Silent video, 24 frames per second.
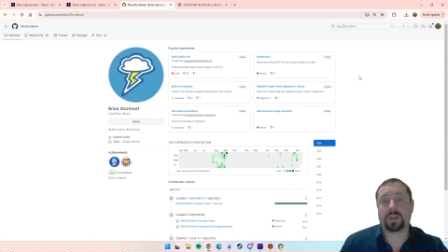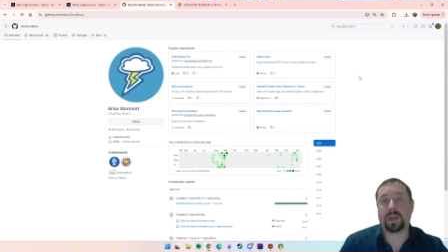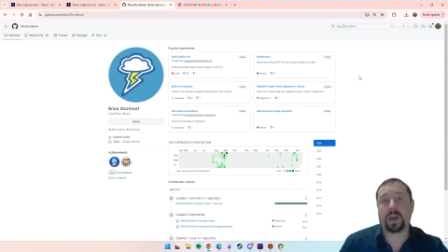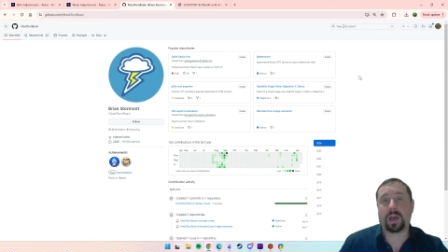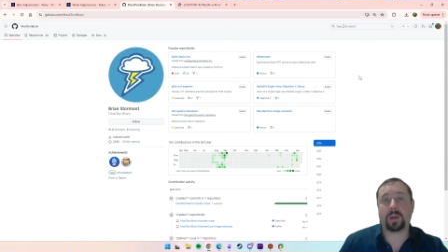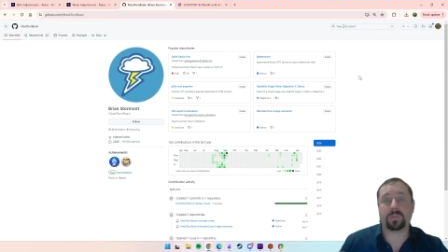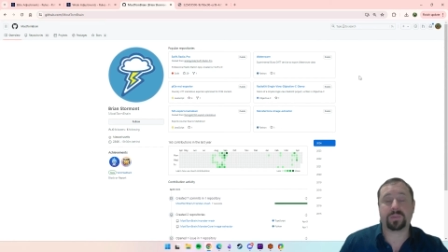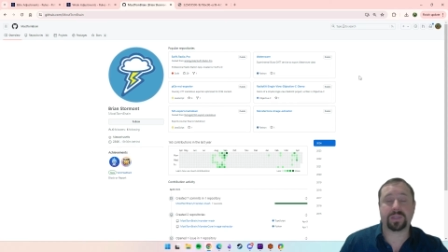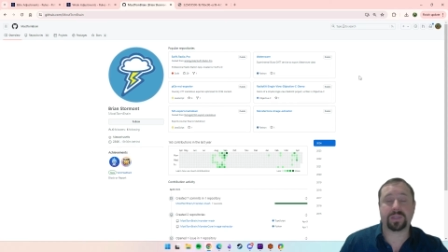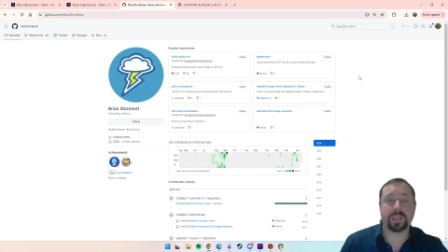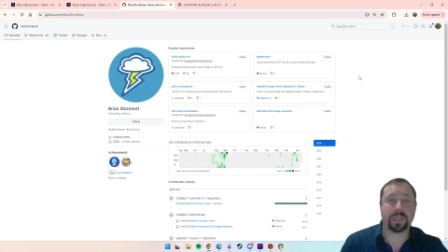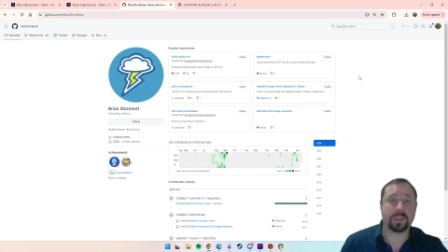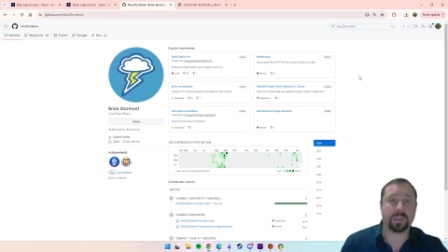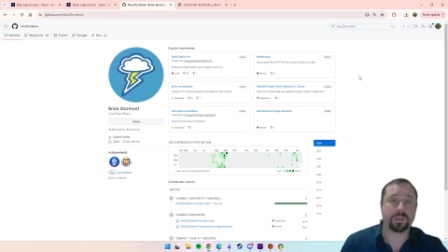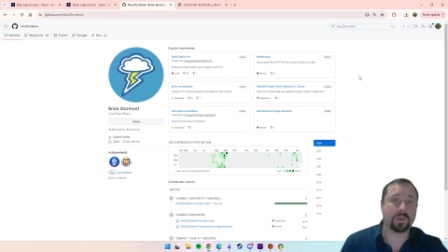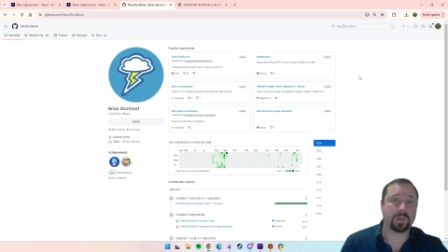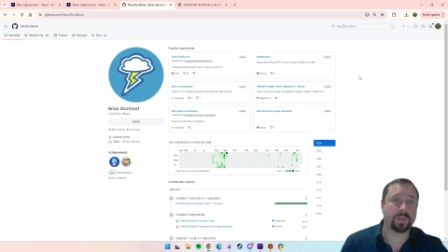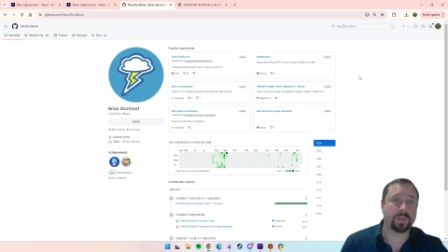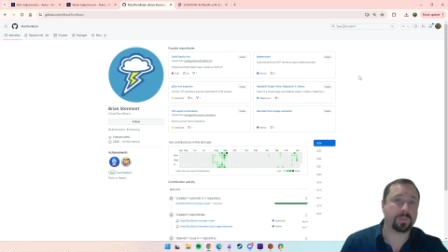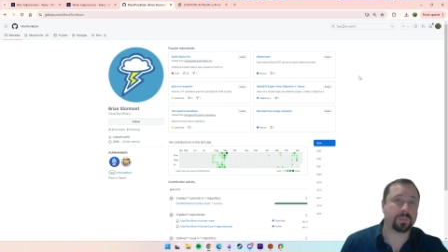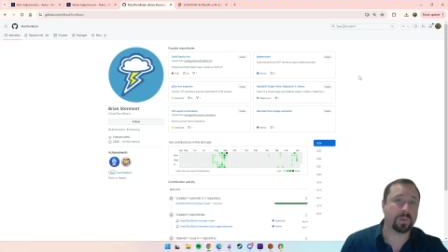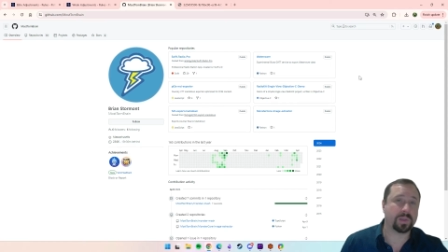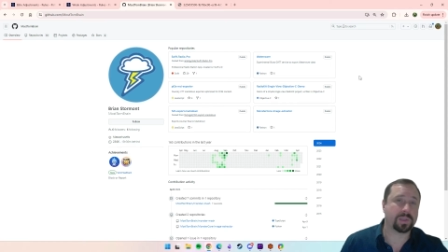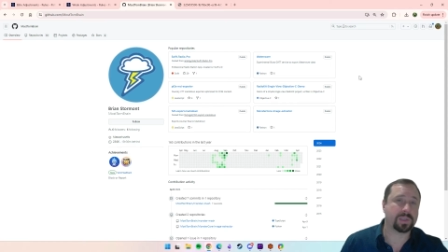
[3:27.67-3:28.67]
update
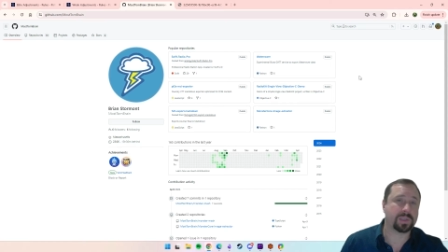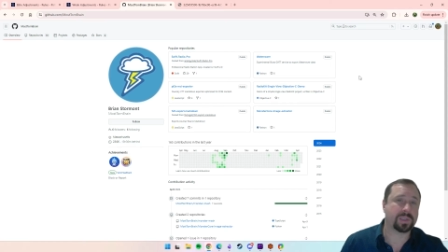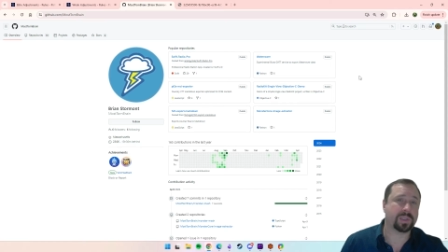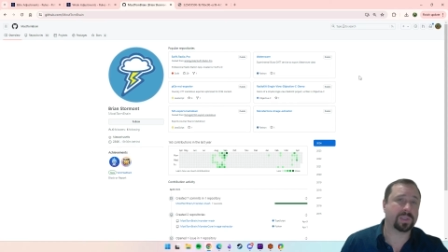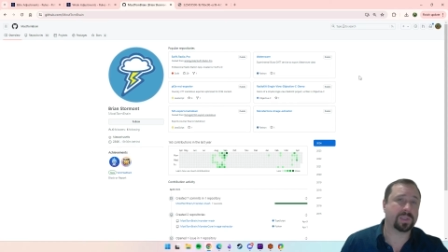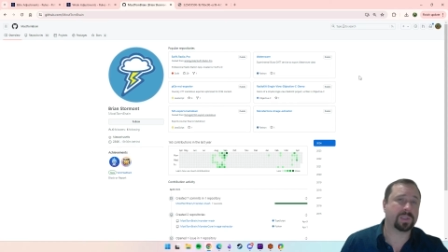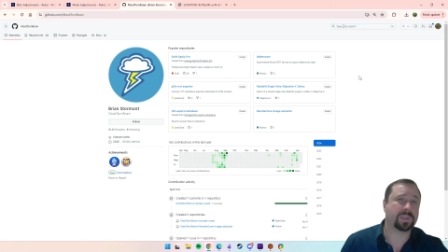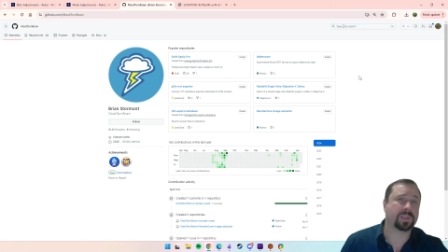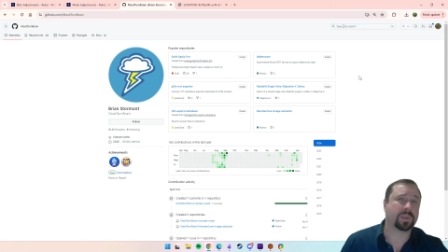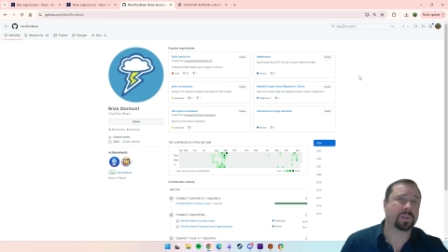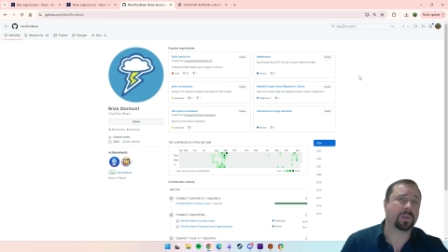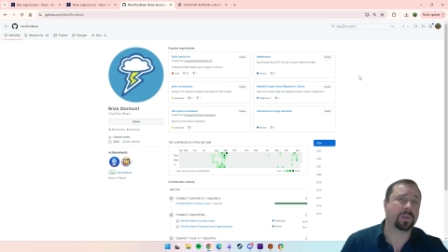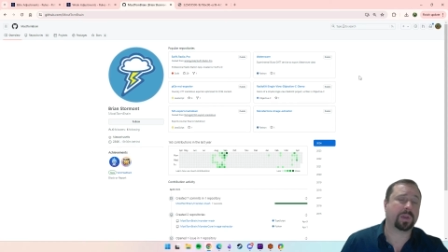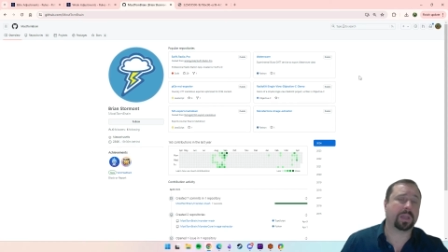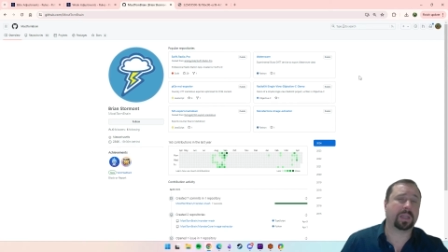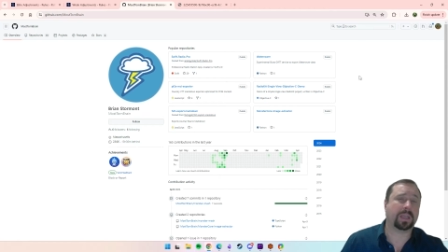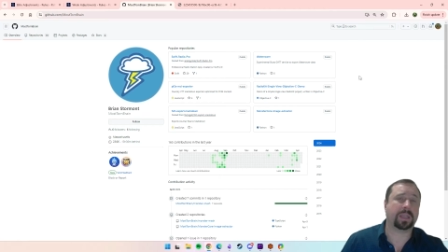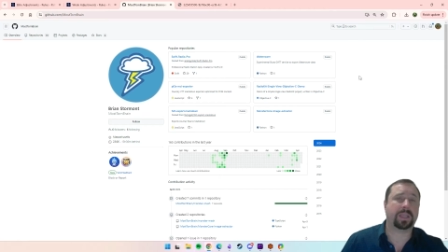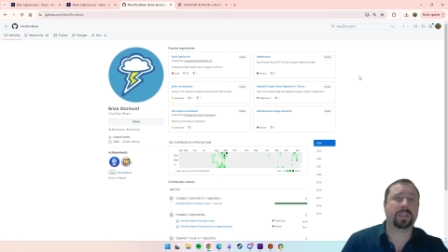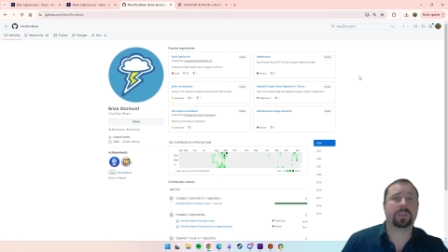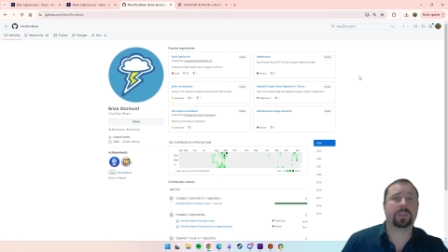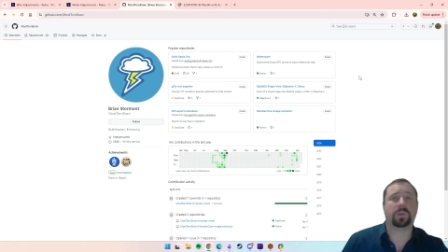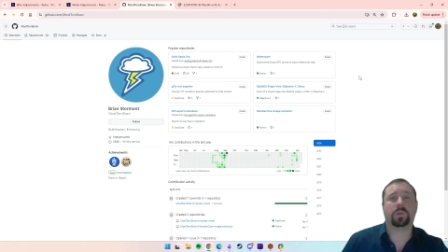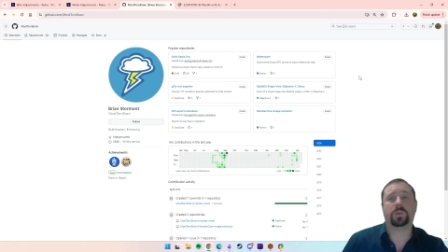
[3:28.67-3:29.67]
those monsters to
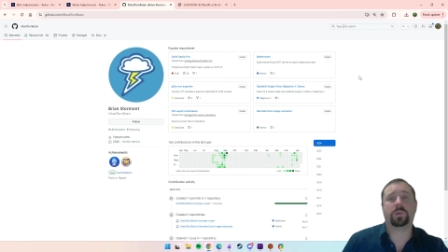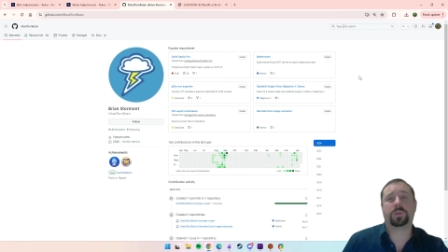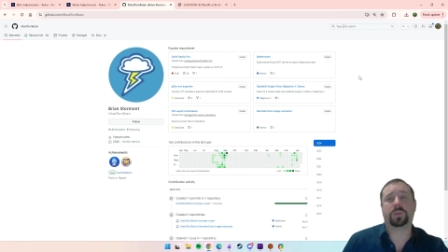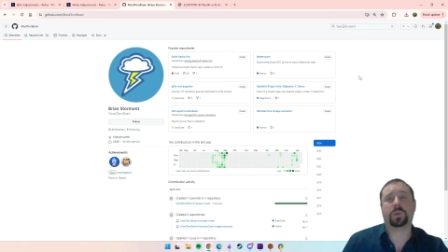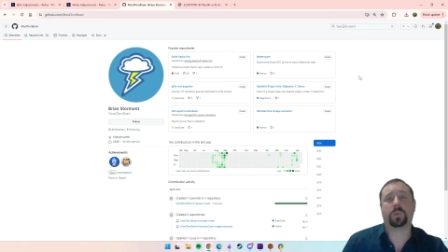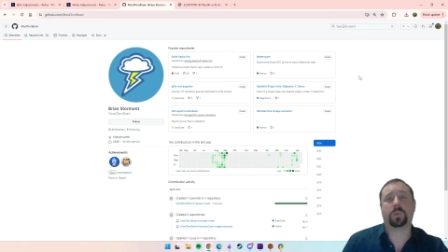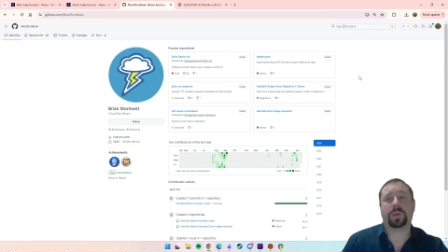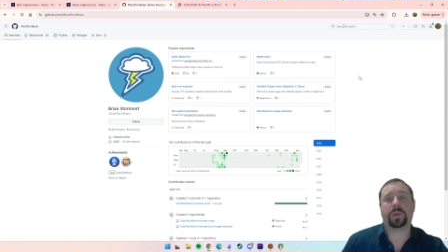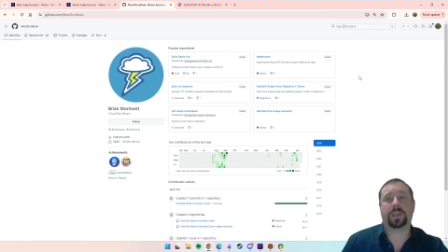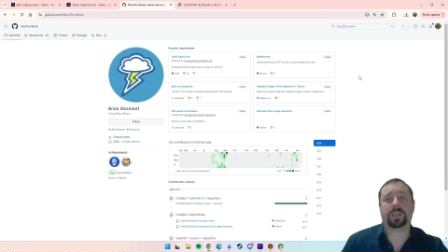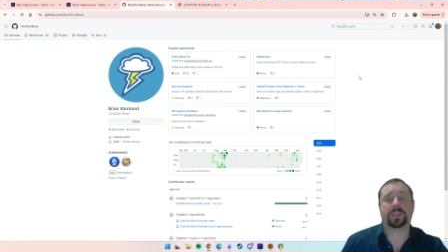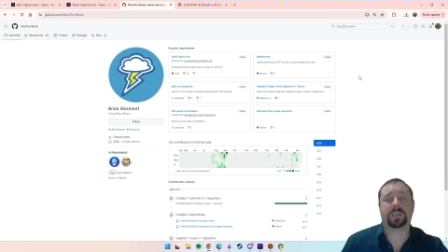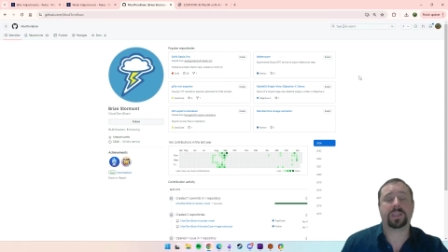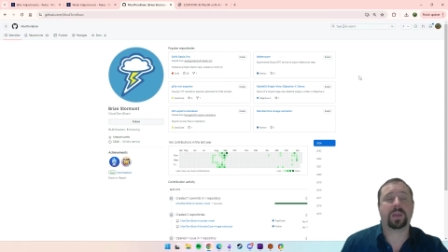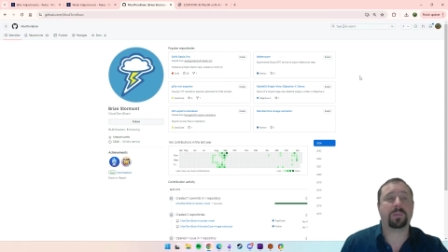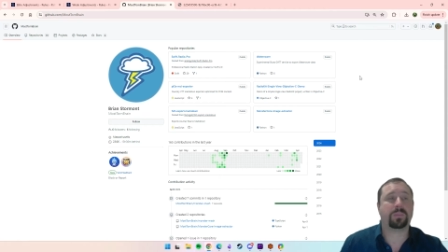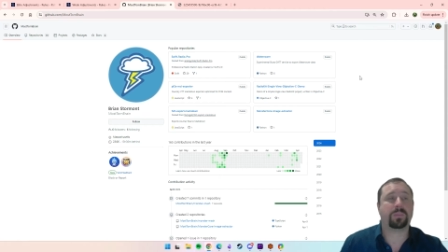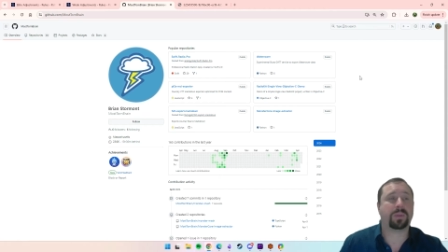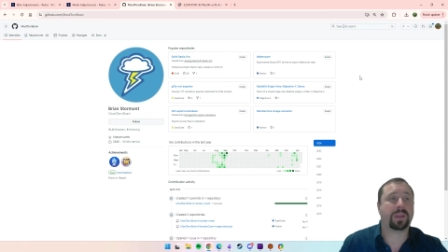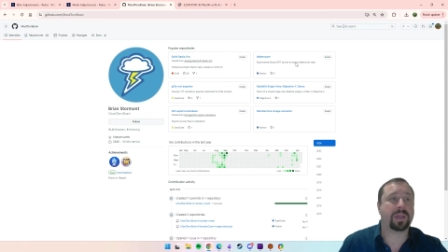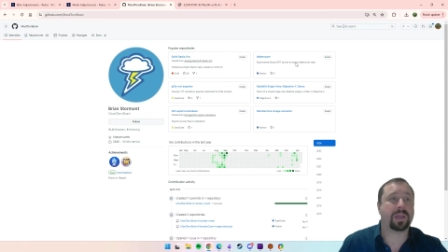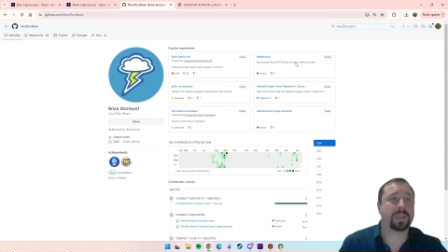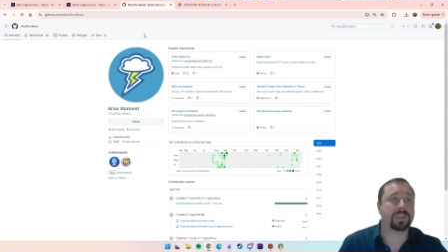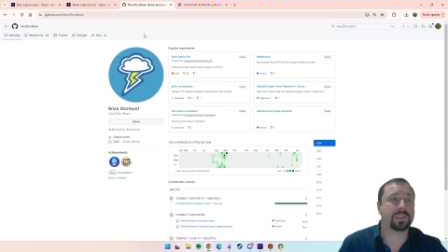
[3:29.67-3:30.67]
elite or to weak
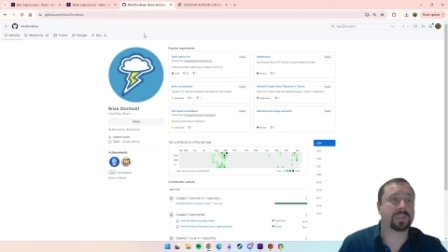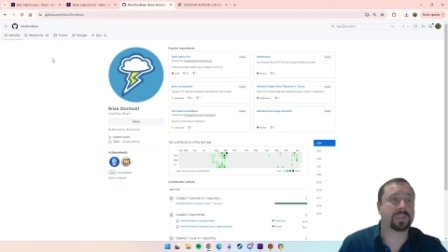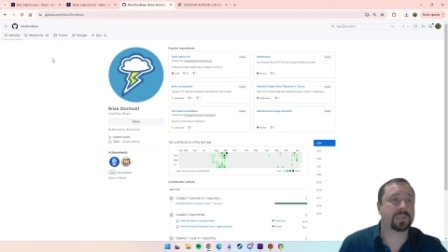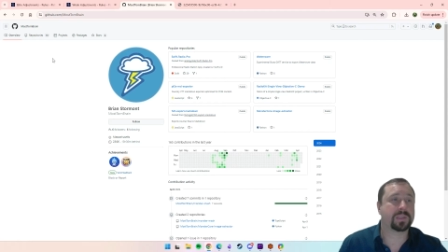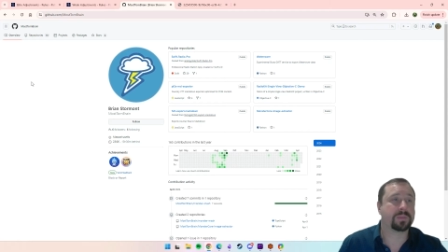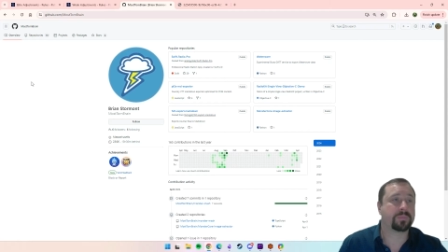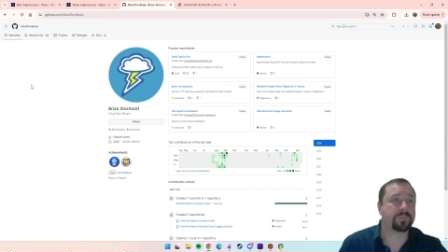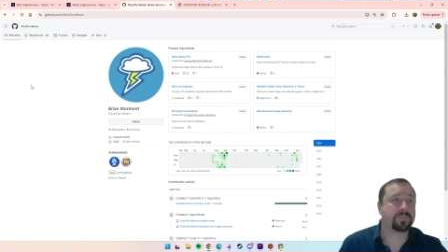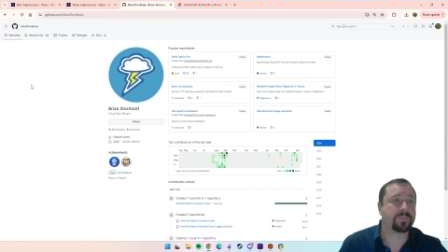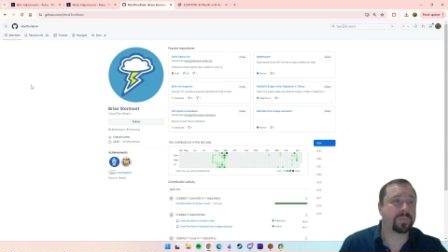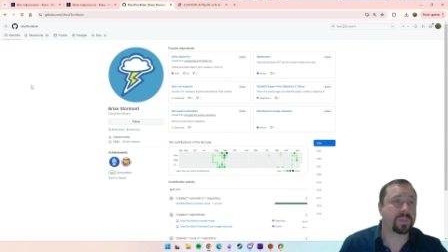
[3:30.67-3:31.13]
templates.